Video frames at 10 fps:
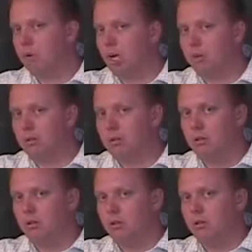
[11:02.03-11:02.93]
Bob
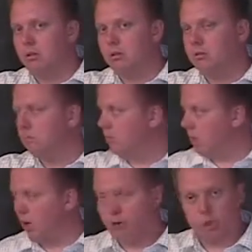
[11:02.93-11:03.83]

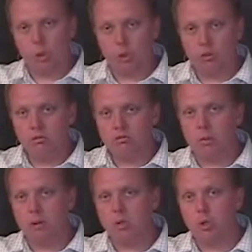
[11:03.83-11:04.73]
on the shoulder.
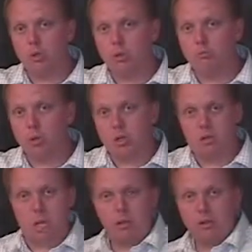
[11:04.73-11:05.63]
Bob's shoulder pushes
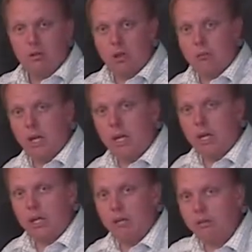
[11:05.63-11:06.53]
back on my
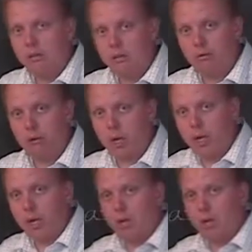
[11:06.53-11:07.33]
hand. Therefore, I